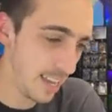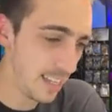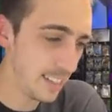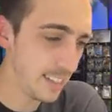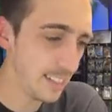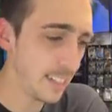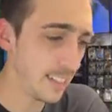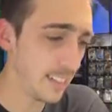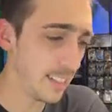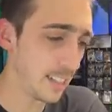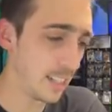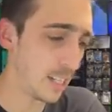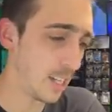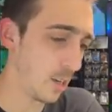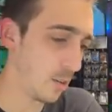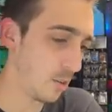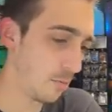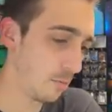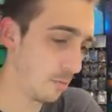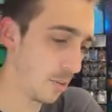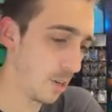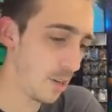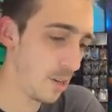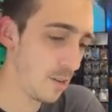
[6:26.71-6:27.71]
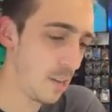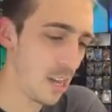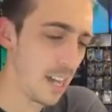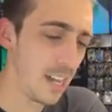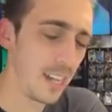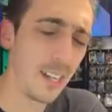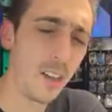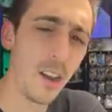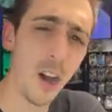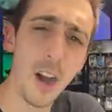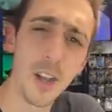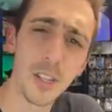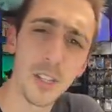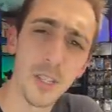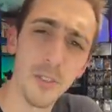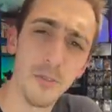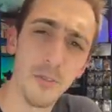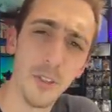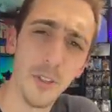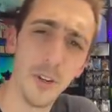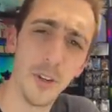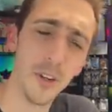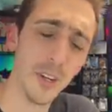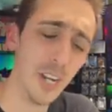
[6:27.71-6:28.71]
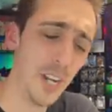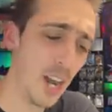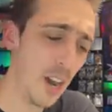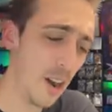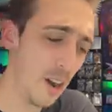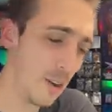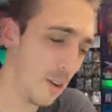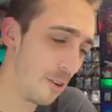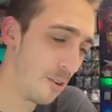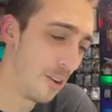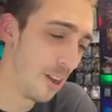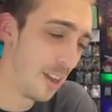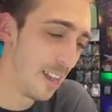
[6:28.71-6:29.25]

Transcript: Silicobra, Gossifleur, no,